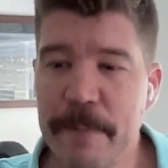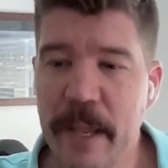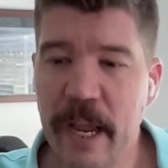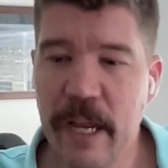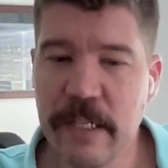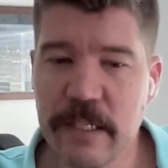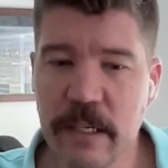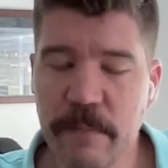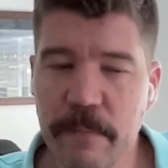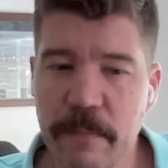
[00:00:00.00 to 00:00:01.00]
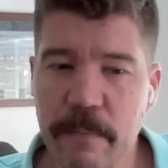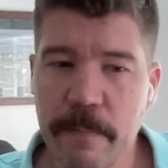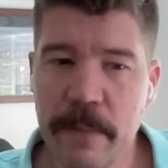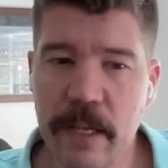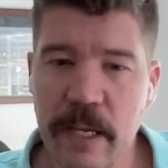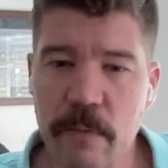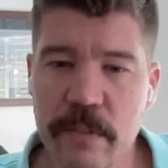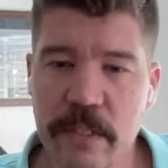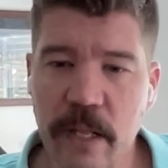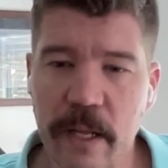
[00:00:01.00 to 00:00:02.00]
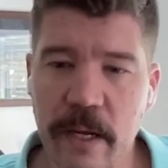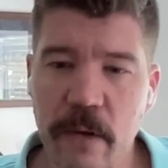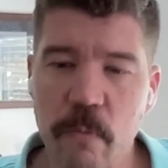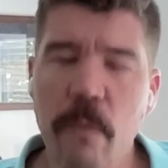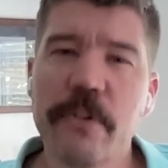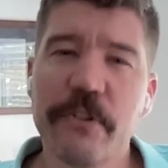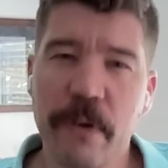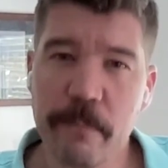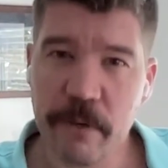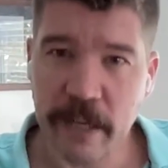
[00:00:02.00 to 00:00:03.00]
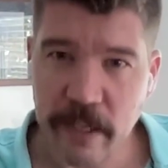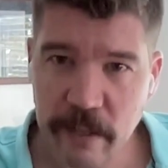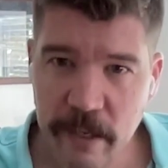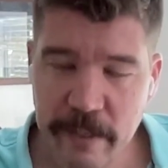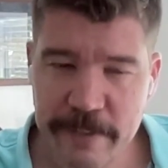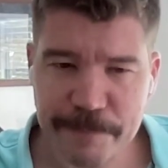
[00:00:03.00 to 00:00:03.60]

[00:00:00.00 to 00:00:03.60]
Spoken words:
And he was like, "What was your upbringing like?"